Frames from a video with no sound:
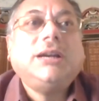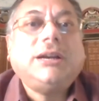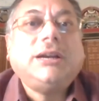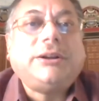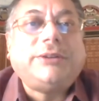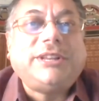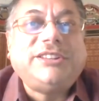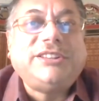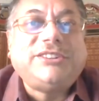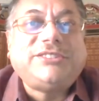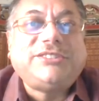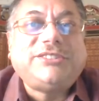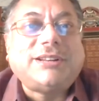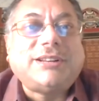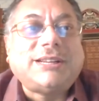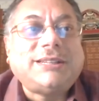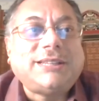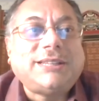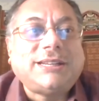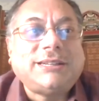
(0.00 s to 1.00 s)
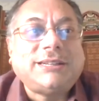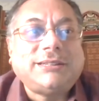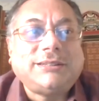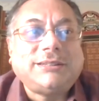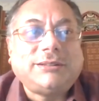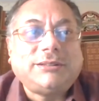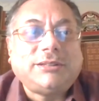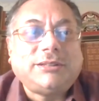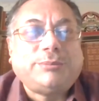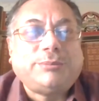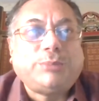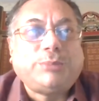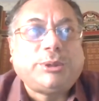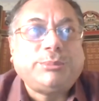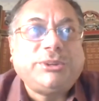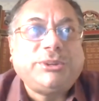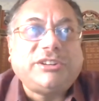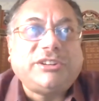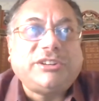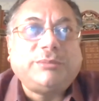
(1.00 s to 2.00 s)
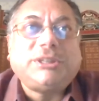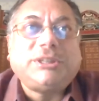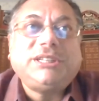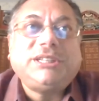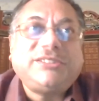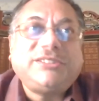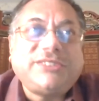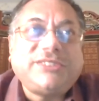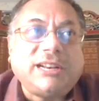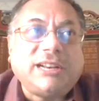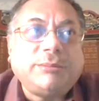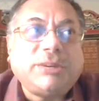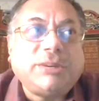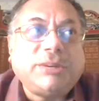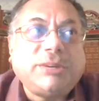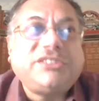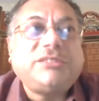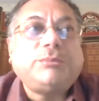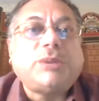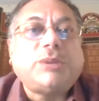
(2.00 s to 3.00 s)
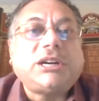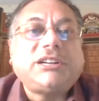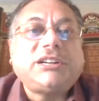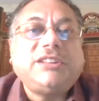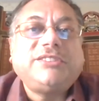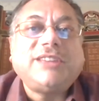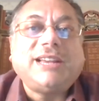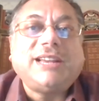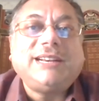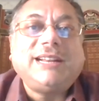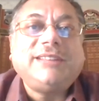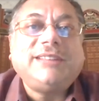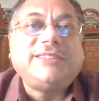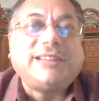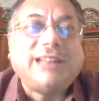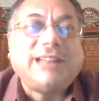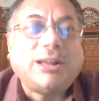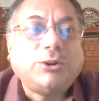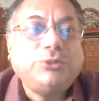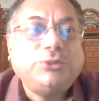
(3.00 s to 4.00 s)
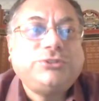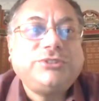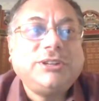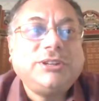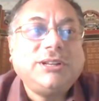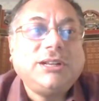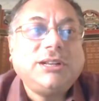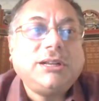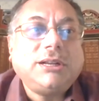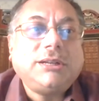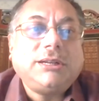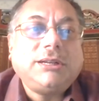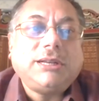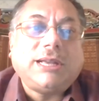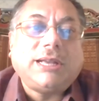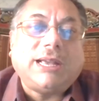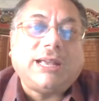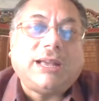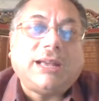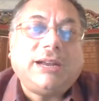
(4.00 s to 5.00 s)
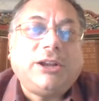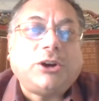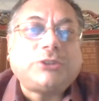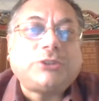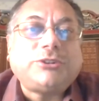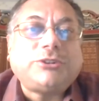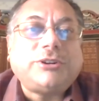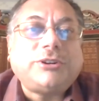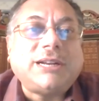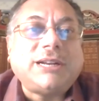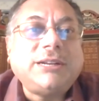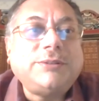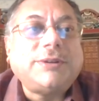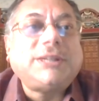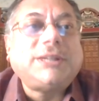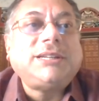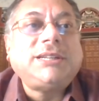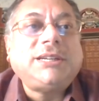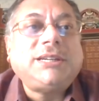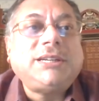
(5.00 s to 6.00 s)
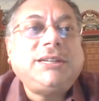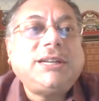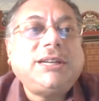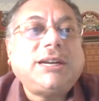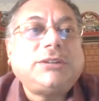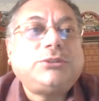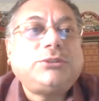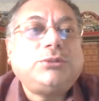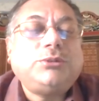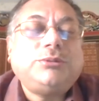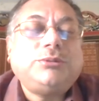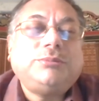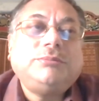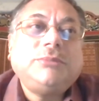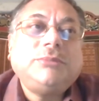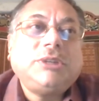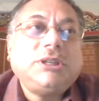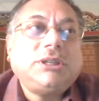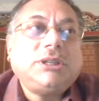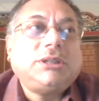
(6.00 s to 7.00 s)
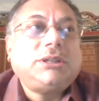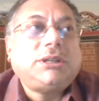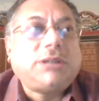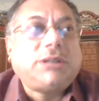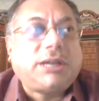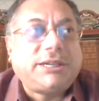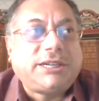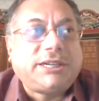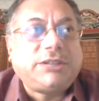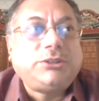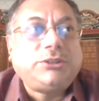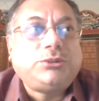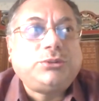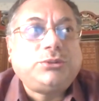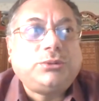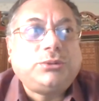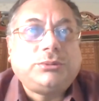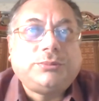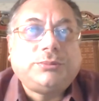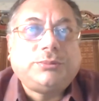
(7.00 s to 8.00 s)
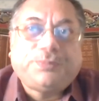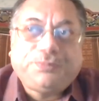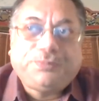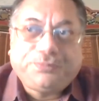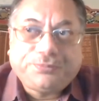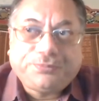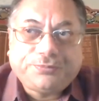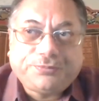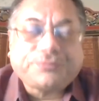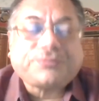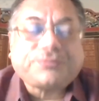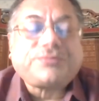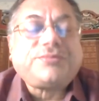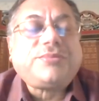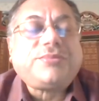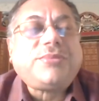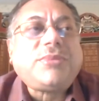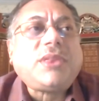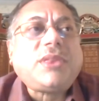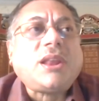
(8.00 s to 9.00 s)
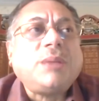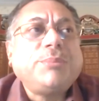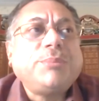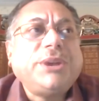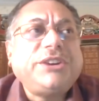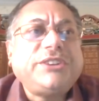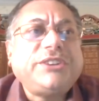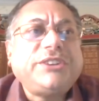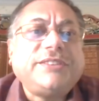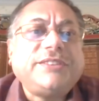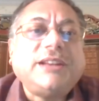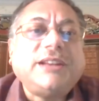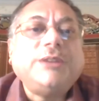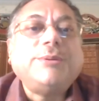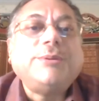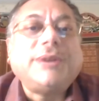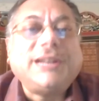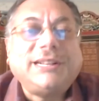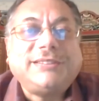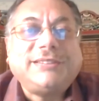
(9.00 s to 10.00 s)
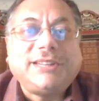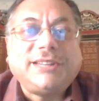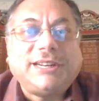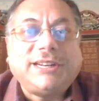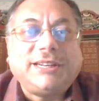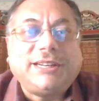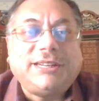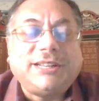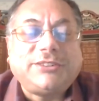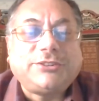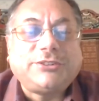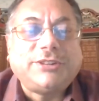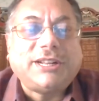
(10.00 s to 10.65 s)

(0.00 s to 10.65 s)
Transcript: register and then the permission, but this telemedicine practice guidelines allows a doctor anywhere in India to attend to patients anywhere else in India. So